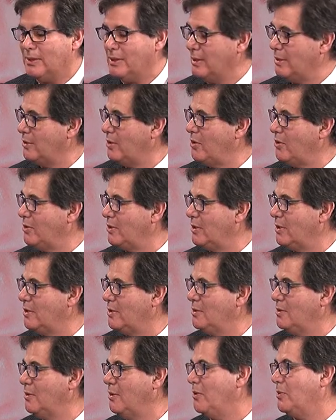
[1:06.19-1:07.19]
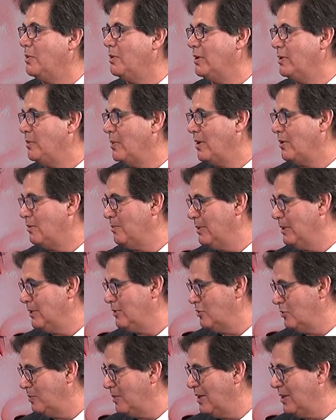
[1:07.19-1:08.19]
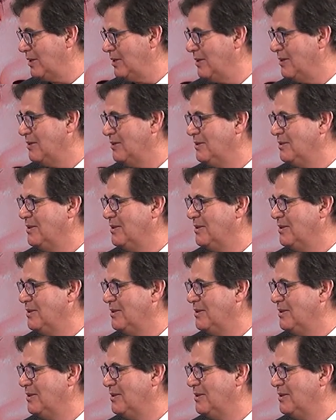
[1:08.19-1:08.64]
Antarctica or would they rather be in Jamaica?